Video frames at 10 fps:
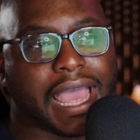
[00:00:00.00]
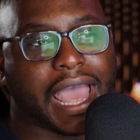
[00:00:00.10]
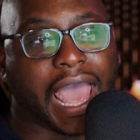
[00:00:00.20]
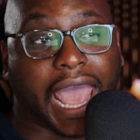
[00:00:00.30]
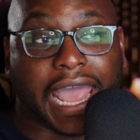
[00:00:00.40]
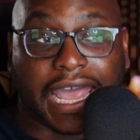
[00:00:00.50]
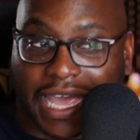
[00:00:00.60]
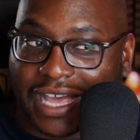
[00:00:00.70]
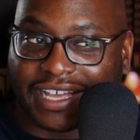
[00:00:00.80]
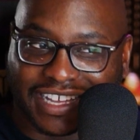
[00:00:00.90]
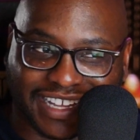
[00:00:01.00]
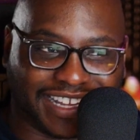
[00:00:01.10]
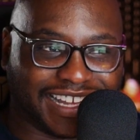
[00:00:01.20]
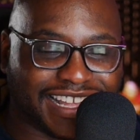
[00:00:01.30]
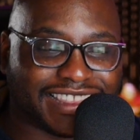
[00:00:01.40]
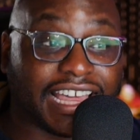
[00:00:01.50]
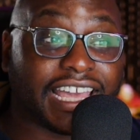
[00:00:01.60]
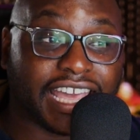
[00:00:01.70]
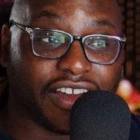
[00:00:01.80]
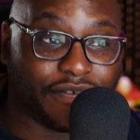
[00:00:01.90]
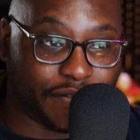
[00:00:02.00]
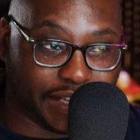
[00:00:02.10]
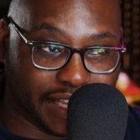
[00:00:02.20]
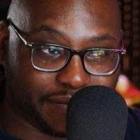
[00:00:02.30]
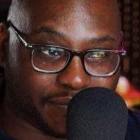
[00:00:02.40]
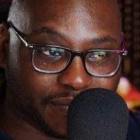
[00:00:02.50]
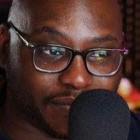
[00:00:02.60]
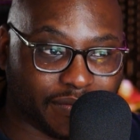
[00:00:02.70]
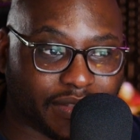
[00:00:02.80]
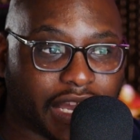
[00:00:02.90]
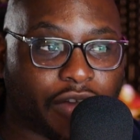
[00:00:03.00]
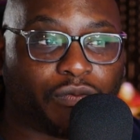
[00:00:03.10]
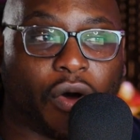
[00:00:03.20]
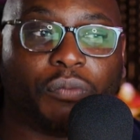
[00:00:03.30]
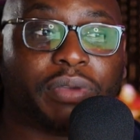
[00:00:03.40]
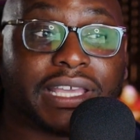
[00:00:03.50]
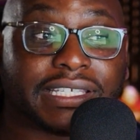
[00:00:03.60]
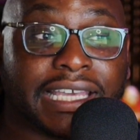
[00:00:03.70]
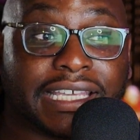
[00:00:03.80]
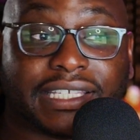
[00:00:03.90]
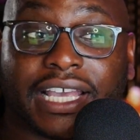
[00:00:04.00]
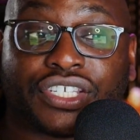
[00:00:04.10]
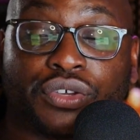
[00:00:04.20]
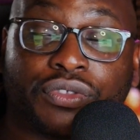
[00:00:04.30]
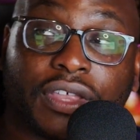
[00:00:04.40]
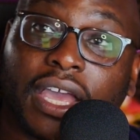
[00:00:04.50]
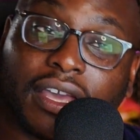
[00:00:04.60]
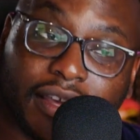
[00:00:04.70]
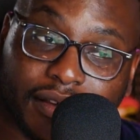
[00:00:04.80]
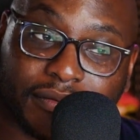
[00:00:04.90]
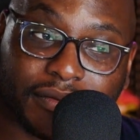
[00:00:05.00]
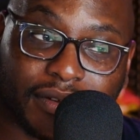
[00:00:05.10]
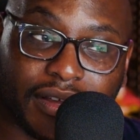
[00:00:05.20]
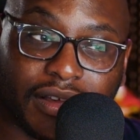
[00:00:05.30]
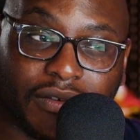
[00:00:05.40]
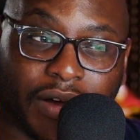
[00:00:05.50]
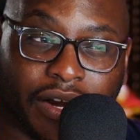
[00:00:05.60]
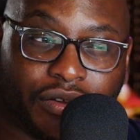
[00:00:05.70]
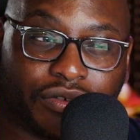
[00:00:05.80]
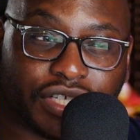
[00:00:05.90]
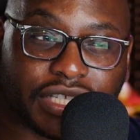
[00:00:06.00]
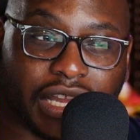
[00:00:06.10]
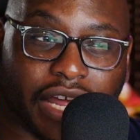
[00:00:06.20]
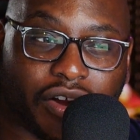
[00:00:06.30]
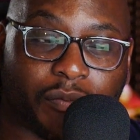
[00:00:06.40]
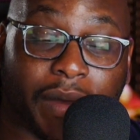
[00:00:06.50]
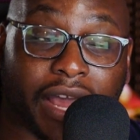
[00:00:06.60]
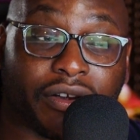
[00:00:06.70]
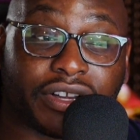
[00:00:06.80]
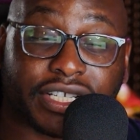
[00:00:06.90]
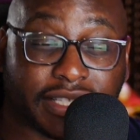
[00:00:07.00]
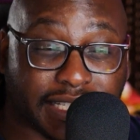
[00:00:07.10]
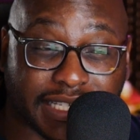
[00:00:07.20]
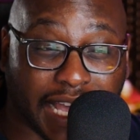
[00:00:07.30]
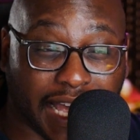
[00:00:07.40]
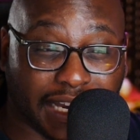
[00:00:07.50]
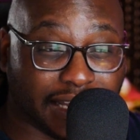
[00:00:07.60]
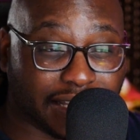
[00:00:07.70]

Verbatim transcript: Hey, think carefully. It won't be as easy as you think. Why don't you just let her perish instead?